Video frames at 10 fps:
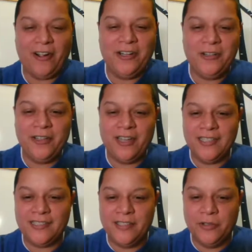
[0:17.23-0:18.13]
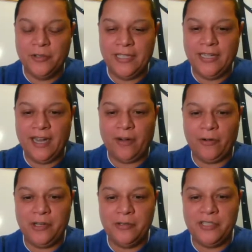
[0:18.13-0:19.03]
are you guys doing? How
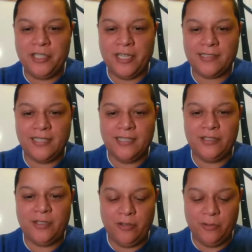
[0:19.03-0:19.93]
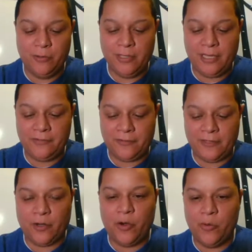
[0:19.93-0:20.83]
are you adjusting to life
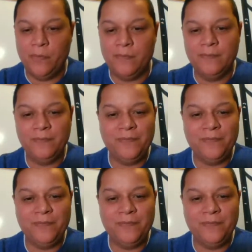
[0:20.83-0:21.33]
at home?